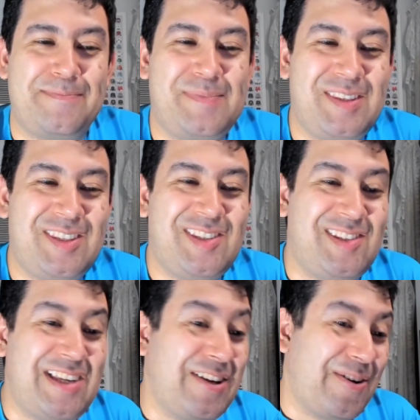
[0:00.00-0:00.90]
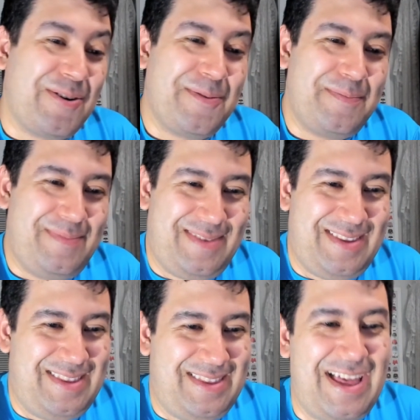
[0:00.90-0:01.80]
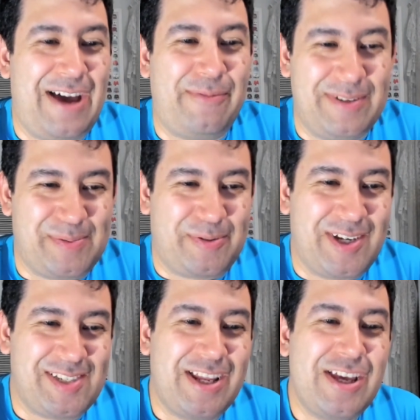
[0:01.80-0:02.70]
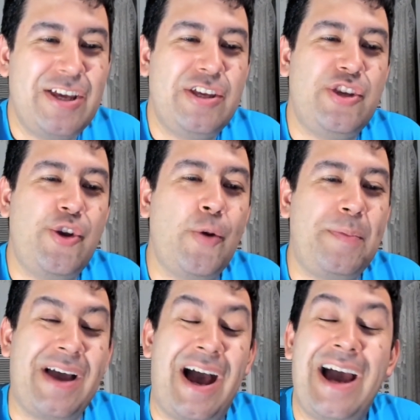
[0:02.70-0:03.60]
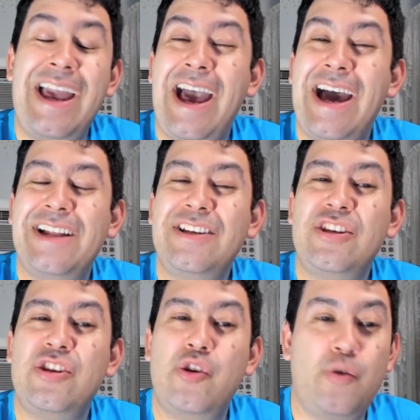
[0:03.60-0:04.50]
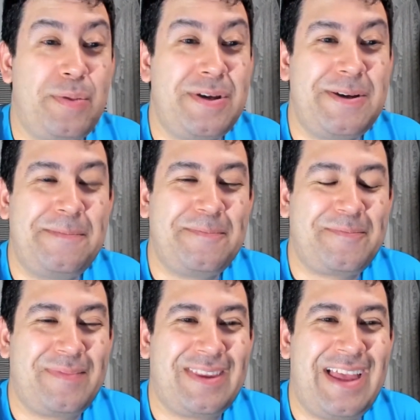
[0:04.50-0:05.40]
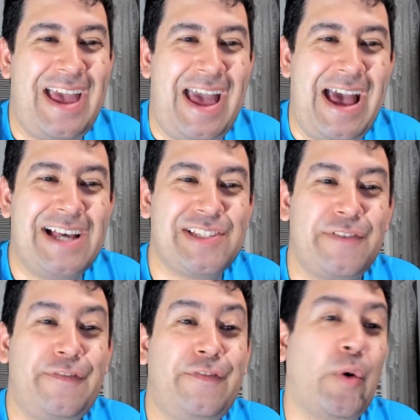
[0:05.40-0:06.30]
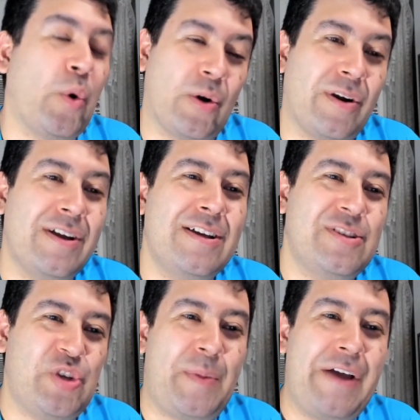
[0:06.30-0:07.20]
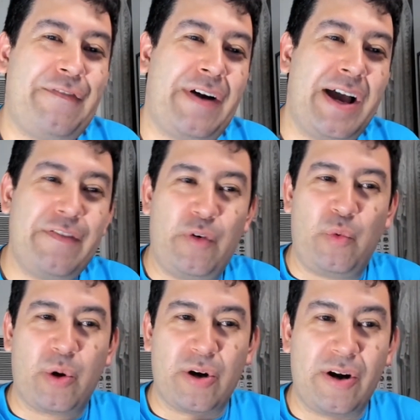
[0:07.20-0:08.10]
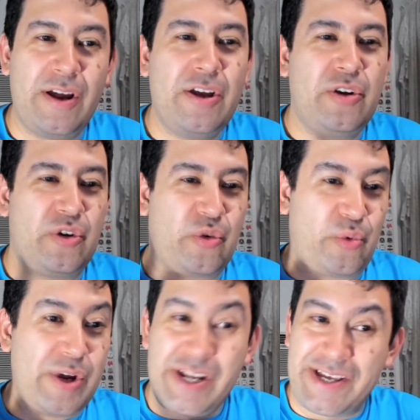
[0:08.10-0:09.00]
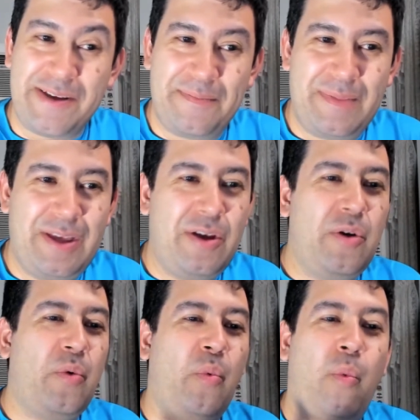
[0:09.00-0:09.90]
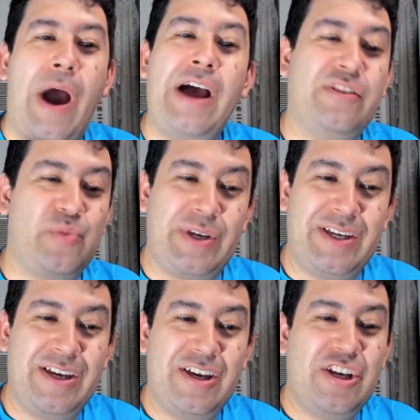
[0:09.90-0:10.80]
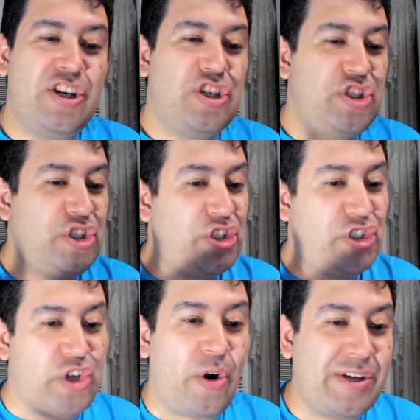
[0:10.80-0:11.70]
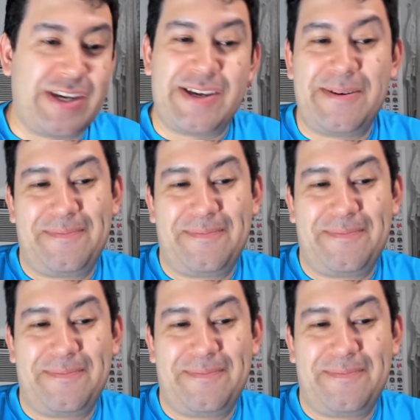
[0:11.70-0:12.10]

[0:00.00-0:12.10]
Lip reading: Stinger. That one's surprising. Yuppie. I had Yuppie as a four. So my five were Gritty, Wild Wing, Sharky,